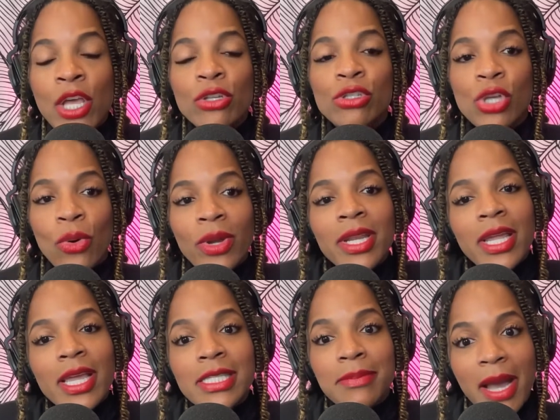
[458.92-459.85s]
So in
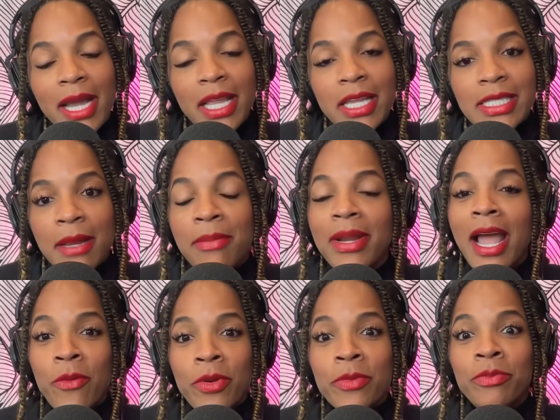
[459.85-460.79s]
his mind, he's like, but
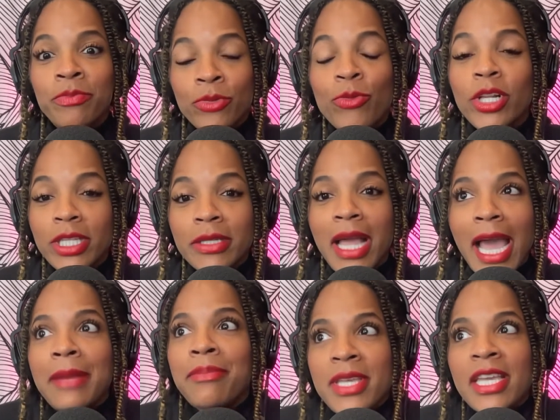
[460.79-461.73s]

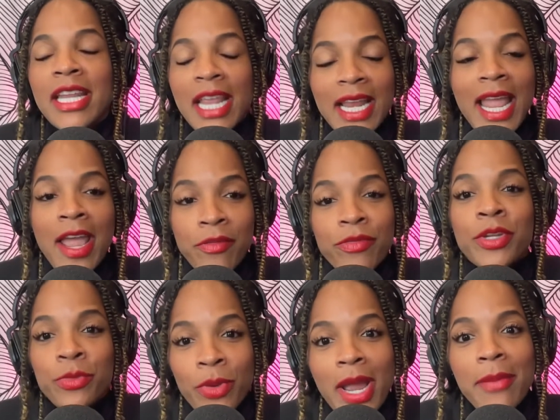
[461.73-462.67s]
I'd be in at
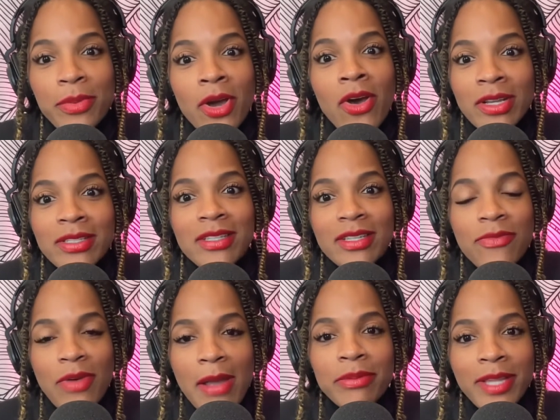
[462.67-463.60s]
every rep on
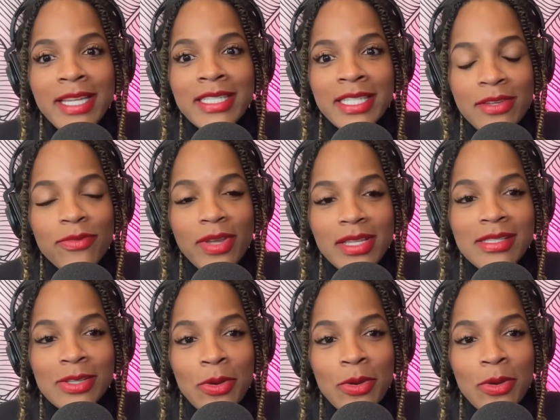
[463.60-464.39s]
if I play defense.